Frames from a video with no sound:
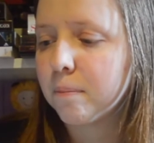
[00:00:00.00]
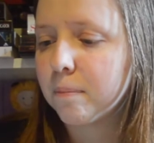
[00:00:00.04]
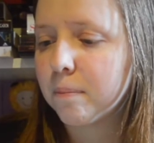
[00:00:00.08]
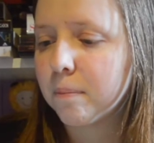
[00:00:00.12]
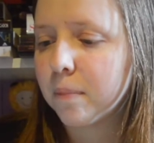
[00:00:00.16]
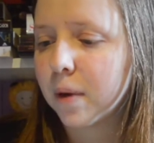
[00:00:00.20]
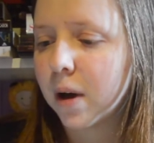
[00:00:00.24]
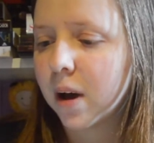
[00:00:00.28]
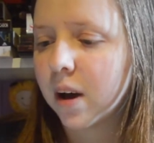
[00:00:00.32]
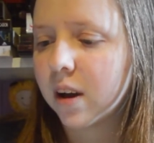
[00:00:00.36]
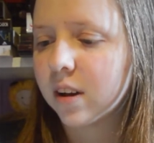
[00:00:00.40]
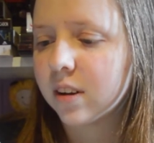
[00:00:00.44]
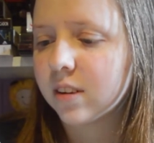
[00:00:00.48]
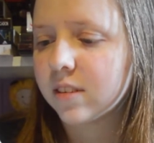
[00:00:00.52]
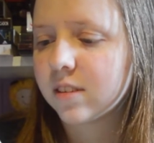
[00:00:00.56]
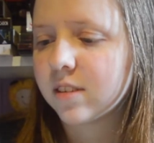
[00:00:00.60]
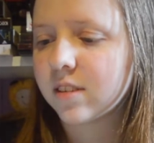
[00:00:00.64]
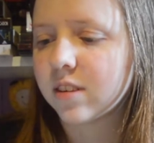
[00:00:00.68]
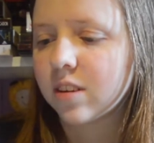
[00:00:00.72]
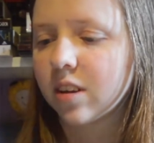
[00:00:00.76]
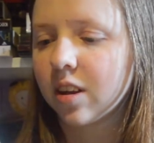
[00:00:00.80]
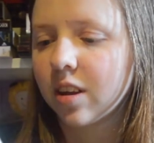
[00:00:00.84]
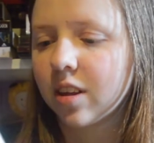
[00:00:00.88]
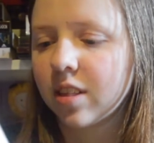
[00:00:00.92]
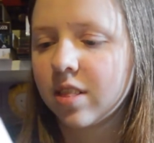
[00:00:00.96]
But
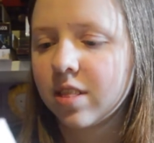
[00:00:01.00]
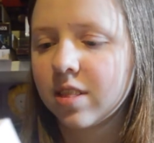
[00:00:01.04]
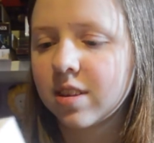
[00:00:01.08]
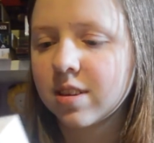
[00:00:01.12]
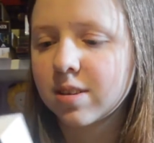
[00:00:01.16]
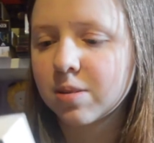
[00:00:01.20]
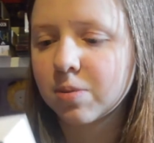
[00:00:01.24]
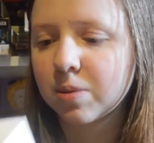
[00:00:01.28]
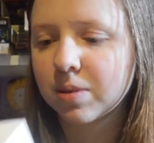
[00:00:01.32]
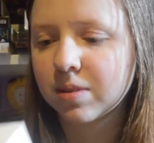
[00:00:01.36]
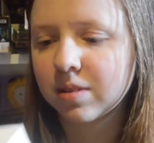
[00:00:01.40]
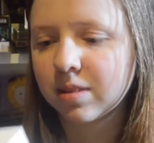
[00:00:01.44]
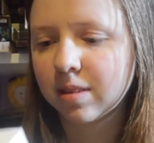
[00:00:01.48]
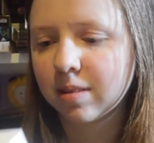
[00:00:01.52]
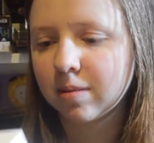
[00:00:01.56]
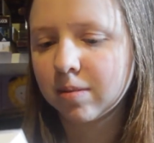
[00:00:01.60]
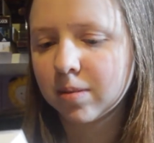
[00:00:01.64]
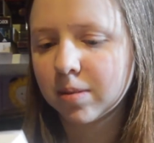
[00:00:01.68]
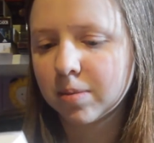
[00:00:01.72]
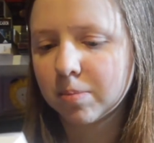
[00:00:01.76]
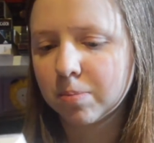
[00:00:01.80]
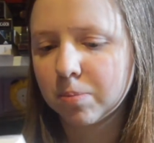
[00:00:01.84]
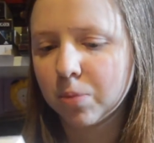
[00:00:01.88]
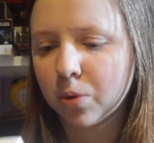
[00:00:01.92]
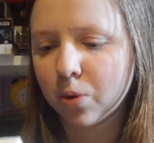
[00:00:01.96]
this one
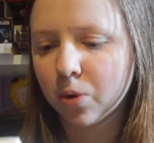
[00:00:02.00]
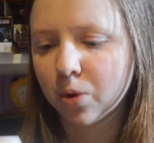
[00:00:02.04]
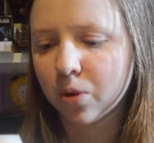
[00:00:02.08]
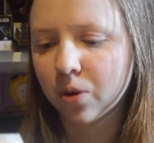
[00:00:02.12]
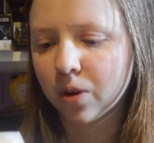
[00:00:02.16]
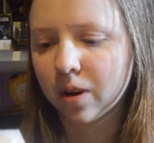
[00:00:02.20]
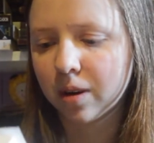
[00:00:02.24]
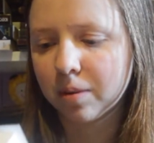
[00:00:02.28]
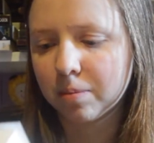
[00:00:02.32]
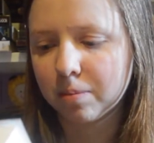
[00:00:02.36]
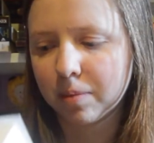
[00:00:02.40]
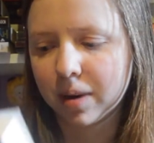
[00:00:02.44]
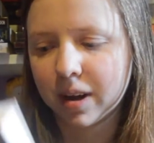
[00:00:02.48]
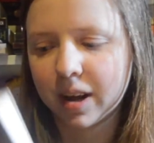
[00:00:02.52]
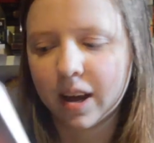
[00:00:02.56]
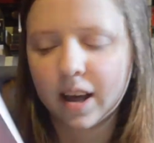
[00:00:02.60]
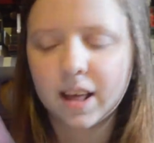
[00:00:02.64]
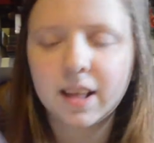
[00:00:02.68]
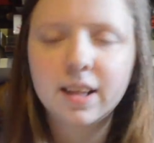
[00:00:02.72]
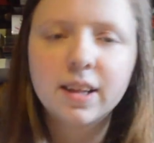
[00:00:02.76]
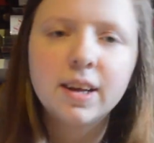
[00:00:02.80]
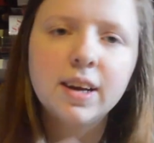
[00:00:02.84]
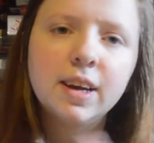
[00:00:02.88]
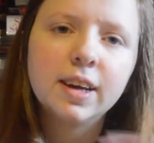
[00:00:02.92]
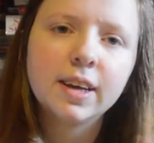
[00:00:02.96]
seems more up my
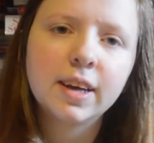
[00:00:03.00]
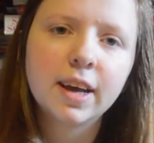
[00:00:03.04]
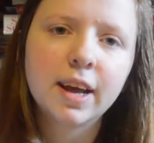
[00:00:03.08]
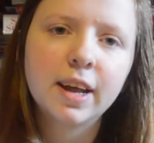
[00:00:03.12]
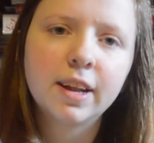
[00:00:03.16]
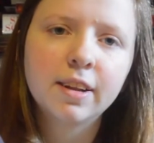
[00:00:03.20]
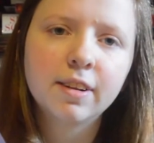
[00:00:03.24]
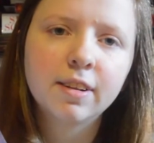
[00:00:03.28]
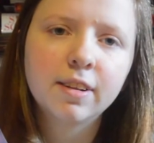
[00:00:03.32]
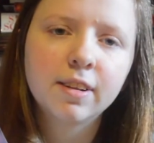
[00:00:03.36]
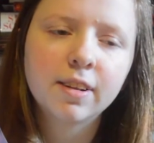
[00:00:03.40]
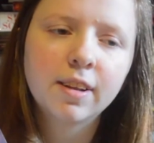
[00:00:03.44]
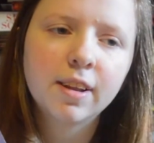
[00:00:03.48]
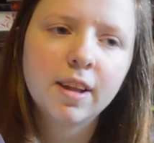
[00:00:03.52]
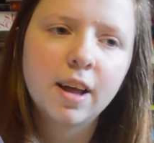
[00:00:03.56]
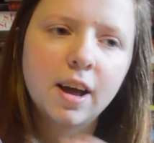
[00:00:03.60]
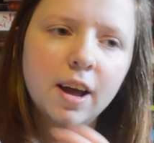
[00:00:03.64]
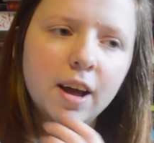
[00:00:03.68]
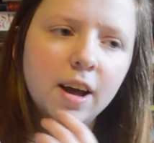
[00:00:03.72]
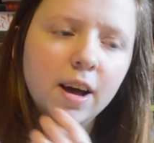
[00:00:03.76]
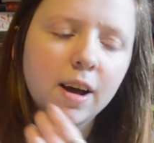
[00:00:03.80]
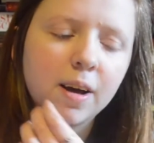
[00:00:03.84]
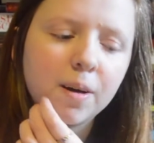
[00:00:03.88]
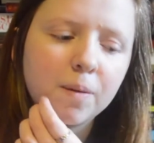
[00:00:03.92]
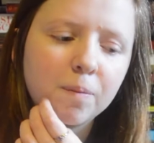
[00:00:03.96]
alley again.
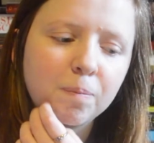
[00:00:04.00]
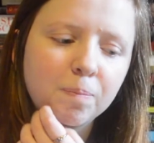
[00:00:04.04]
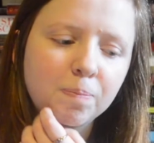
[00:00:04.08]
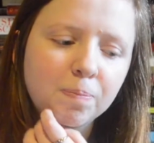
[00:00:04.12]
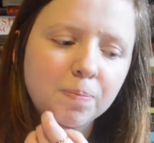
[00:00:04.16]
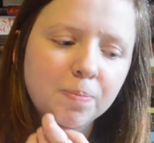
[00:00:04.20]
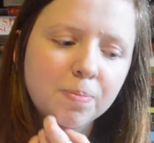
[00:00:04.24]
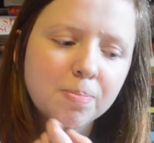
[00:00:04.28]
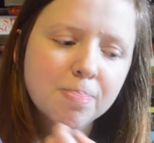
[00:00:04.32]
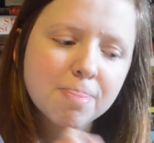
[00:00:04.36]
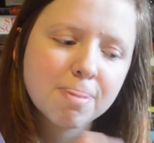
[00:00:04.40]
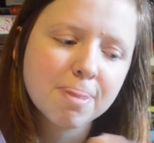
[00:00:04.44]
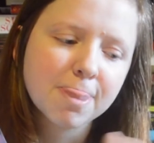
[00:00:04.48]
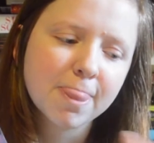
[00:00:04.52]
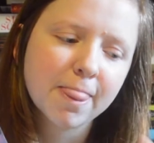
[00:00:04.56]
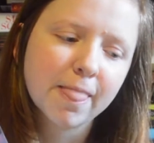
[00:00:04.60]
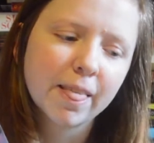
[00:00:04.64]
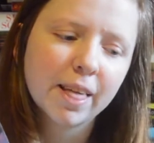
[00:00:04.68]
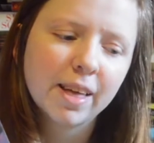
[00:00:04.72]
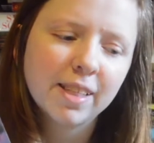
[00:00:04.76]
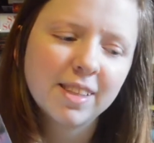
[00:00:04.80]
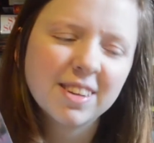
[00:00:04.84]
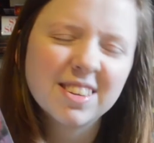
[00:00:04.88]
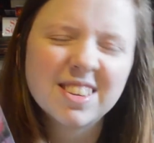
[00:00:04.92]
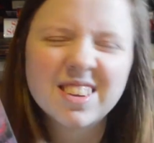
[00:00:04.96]

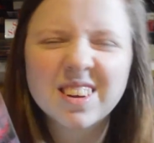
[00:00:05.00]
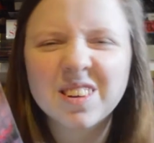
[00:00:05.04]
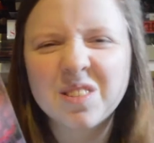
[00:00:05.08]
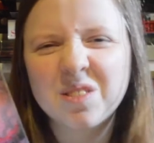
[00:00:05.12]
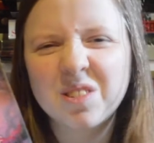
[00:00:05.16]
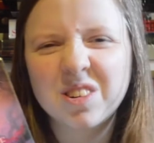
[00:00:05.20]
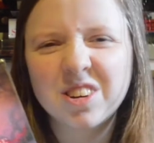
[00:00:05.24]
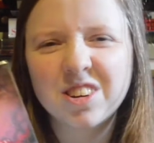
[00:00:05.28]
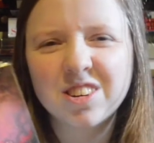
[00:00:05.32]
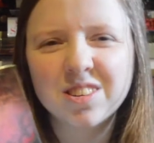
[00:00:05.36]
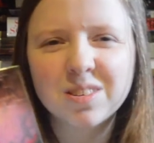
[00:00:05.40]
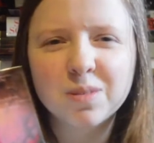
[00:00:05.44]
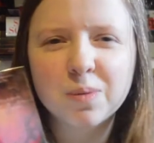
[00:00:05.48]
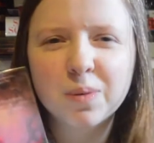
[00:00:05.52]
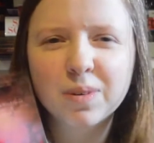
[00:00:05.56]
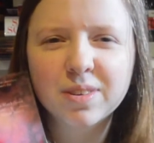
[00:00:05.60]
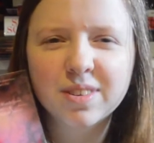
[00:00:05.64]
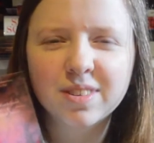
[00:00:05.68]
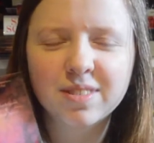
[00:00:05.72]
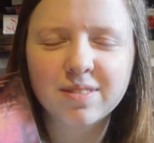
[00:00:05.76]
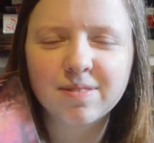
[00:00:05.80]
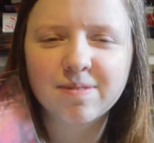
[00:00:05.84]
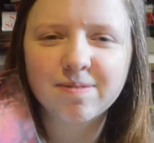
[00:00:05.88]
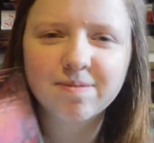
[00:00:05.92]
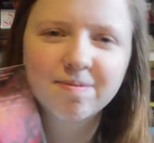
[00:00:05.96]
The second one just
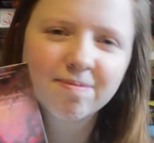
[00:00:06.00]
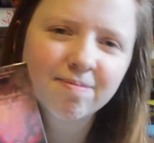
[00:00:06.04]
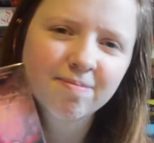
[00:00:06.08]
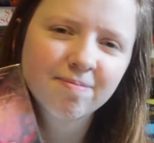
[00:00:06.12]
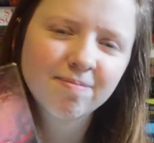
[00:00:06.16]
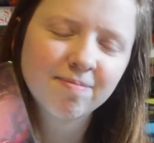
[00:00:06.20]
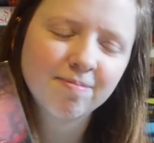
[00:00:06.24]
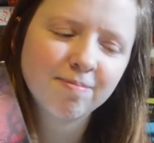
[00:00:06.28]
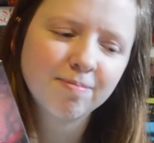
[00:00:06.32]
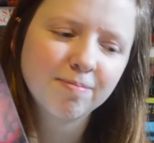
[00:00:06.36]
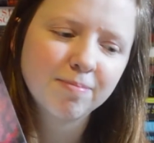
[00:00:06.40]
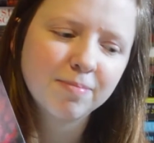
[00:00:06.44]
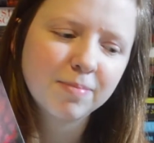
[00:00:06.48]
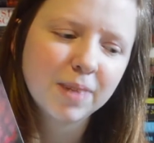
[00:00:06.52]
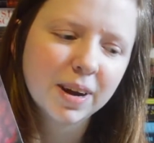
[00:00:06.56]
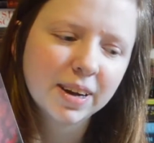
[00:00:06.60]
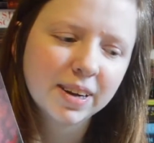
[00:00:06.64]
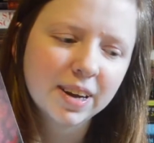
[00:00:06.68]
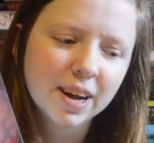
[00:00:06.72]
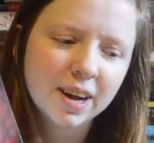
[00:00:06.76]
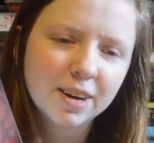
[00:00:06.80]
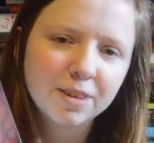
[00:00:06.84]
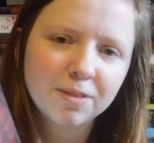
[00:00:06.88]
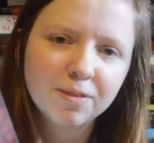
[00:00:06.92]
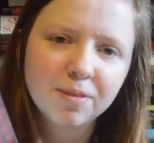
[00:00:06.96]
wasn't my
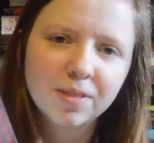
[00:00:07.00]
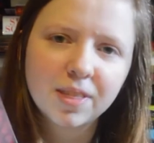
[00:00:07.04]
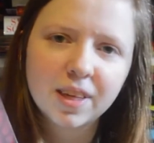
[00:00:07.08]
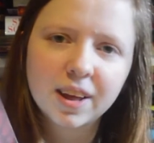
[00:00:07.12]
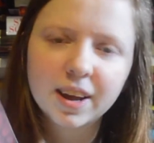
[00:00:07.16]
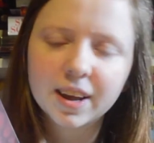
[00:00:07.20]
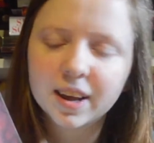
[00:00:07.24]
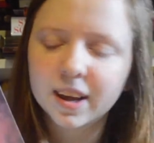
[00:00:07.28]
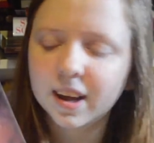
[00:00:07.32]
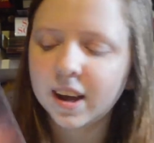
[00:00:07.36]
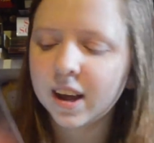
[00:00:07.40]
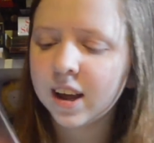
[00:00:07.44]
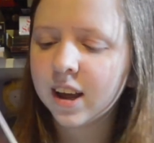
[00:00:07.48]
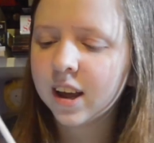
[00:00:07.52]
kind of thing.